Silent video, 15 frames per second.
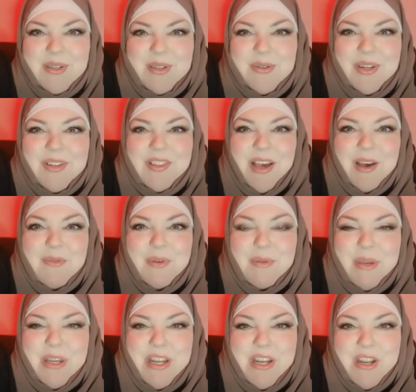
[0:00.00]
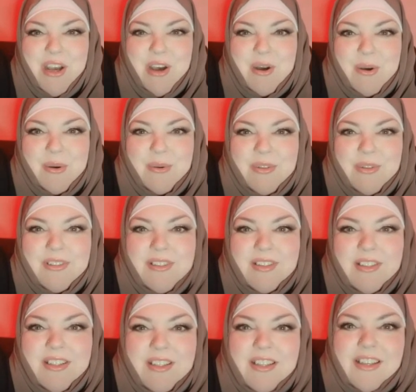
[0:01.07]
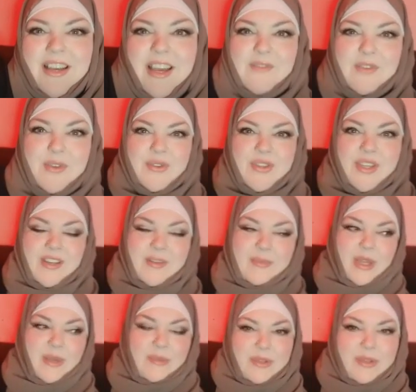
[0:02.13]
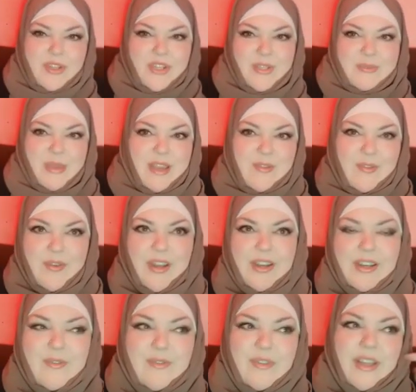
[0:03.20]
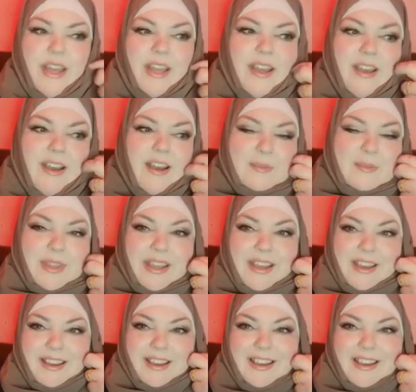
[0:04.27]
tour? That would be a no. Have you seen people just make fun of, like, I'm like,